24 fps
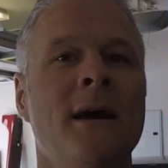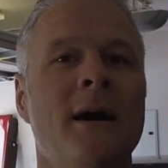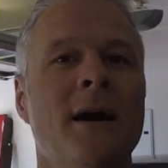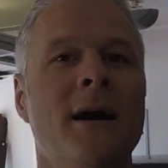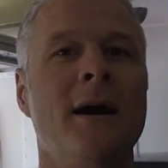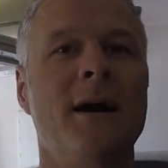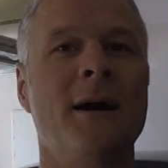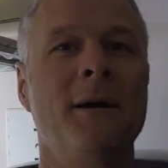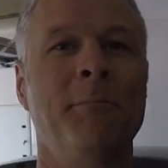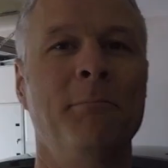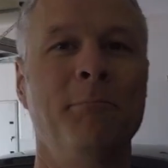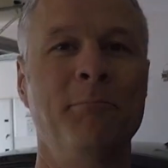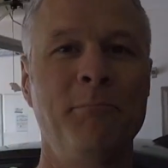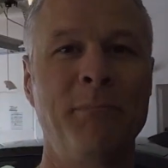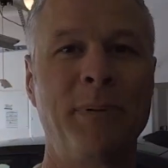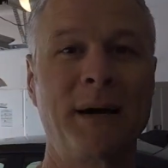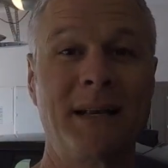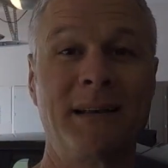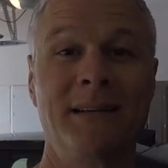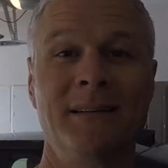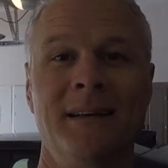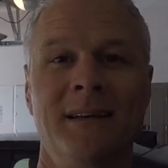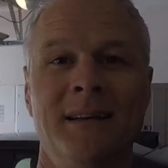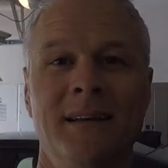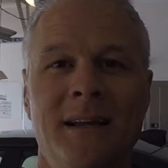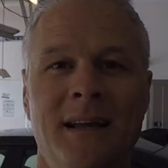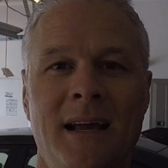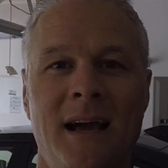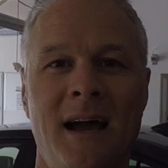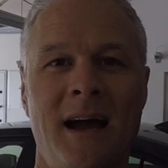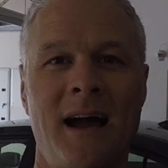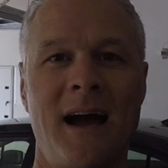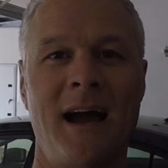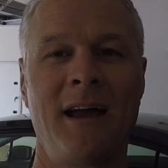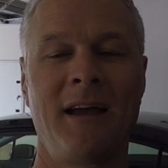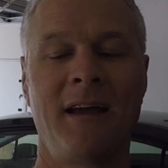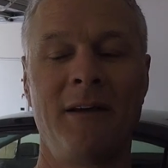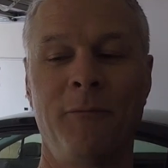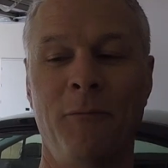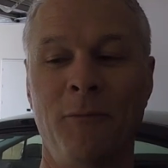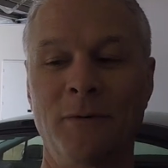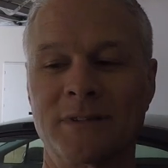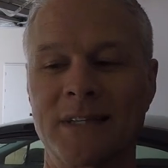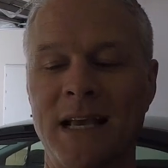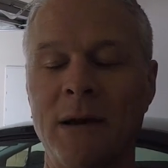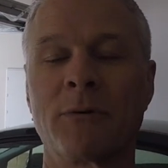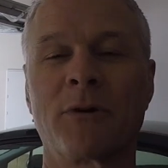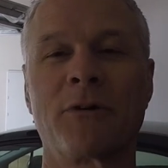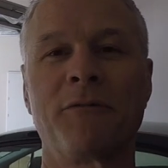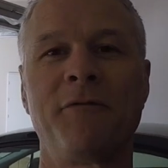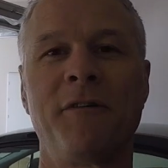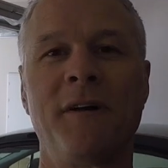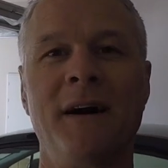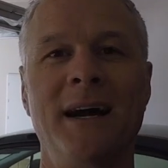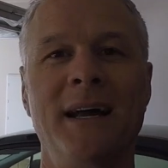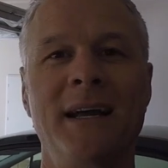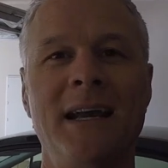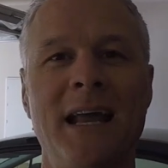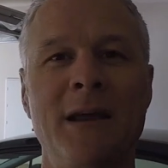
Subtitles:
But I was able to find